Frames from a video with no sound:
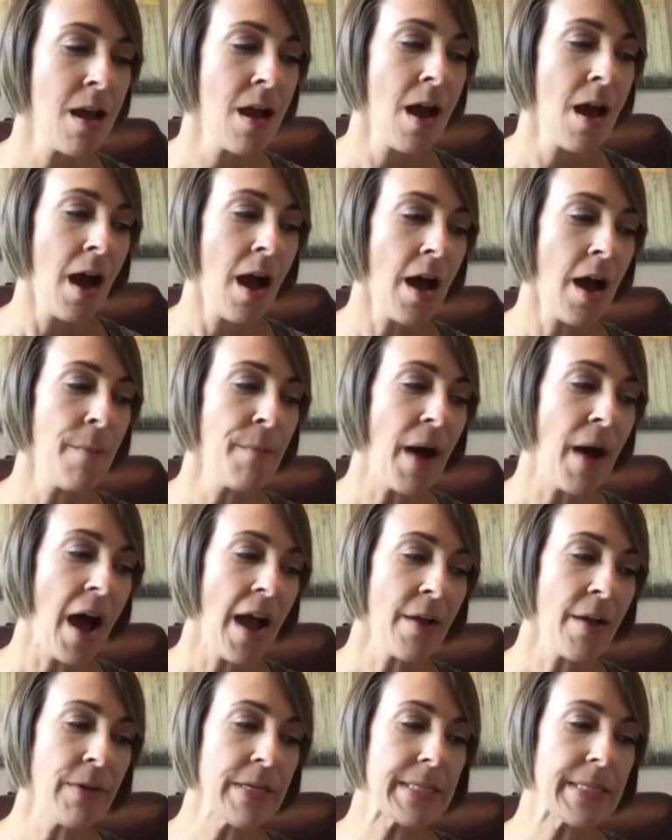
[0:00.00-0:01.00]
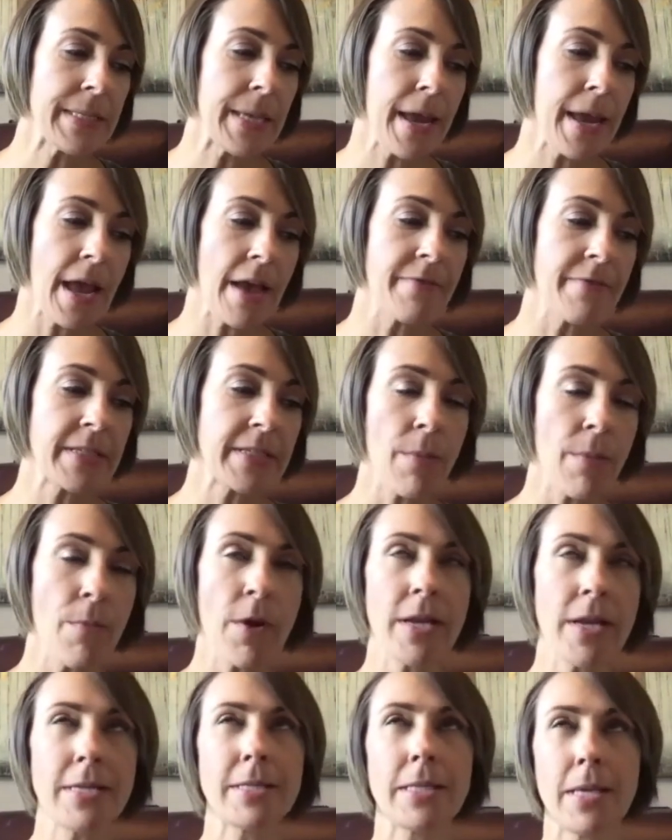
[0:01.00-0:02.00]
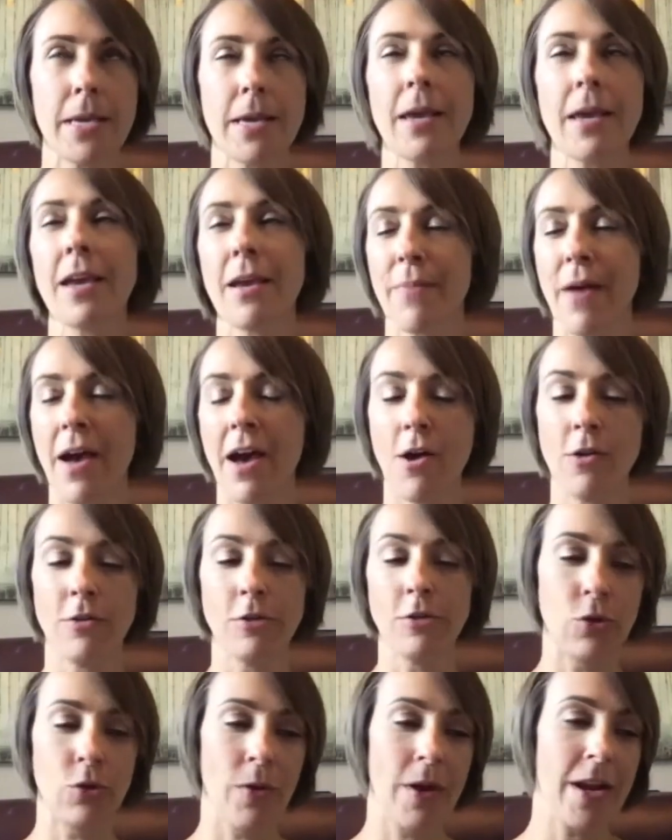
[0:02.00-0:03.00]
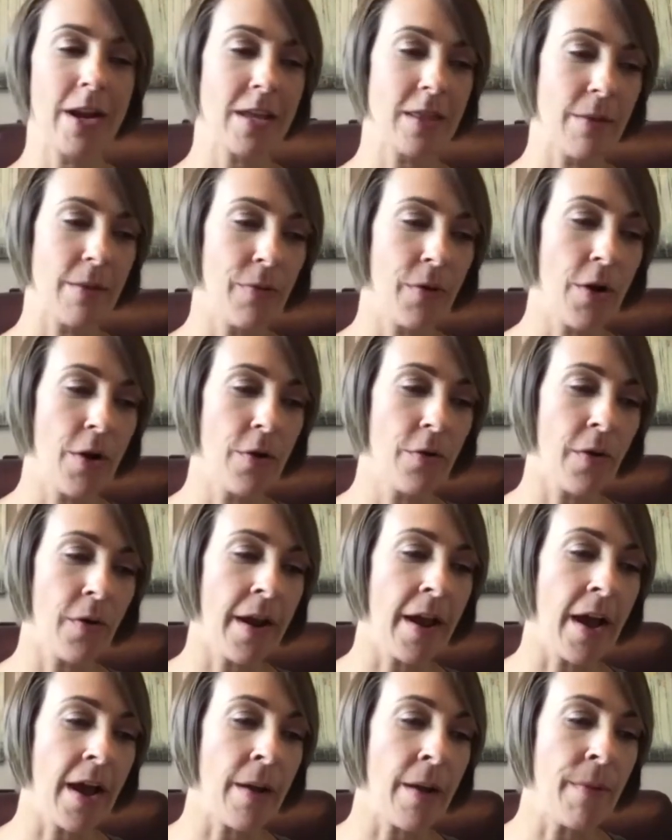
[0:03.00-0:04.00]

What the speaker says: I would say if someone is thinking about joining the program,